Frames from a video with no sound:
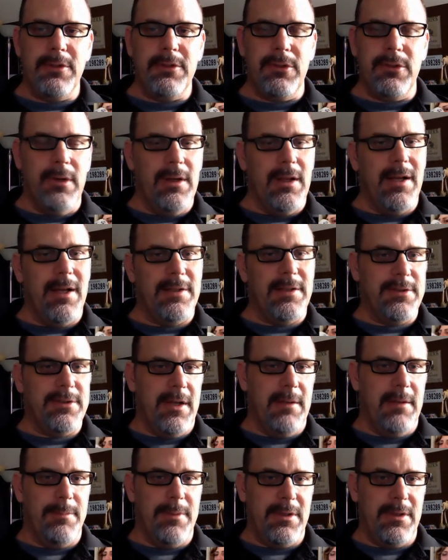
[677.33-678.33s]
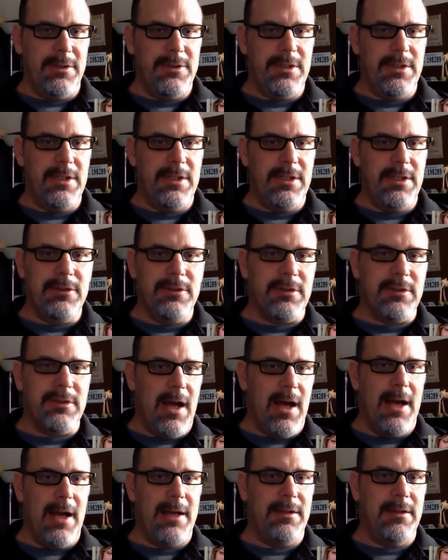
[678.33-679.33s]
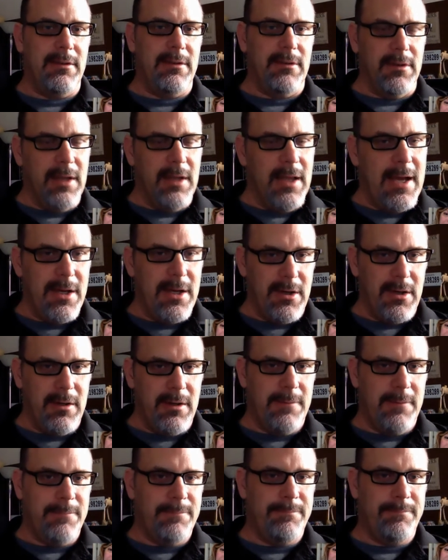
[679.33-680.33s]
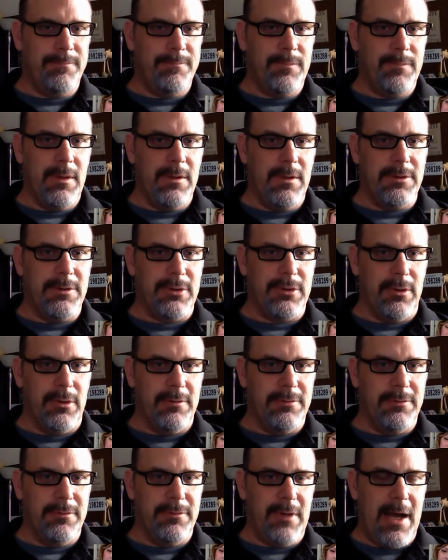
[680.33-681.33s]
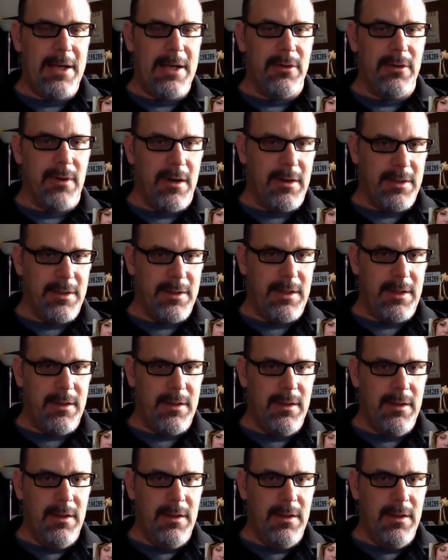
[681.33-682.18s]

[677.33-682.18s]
Storyline is set up in a scene slide layer, sort of hierarchy,